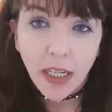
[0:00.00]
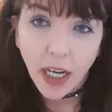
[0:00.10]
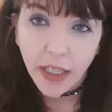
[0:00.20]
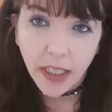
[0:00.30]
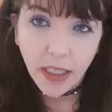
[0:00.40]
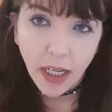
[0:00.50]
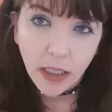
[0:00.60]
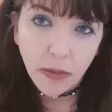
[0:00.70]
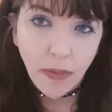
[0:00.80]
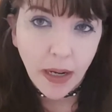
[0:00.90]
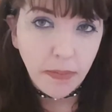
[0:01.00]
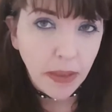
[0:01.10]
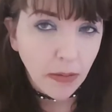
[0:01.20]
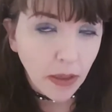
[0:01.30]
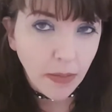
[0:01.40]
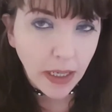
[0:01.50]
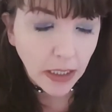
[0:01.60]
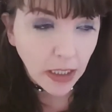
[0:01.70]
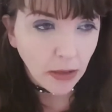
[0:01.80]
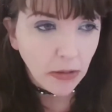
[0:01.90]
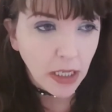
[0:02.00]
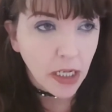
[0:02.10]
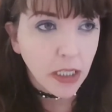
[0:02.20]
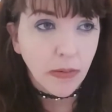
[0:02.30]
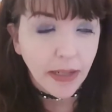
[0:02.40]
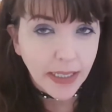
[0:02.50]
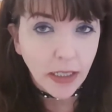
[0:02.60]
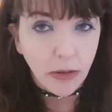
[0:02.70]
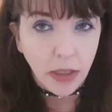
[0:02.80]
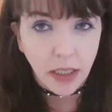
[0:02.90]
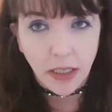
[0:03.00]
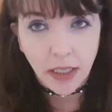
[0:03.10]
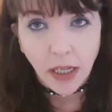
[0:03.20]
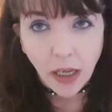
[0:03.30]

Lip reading: I think that might be one of my New Year's resolutions.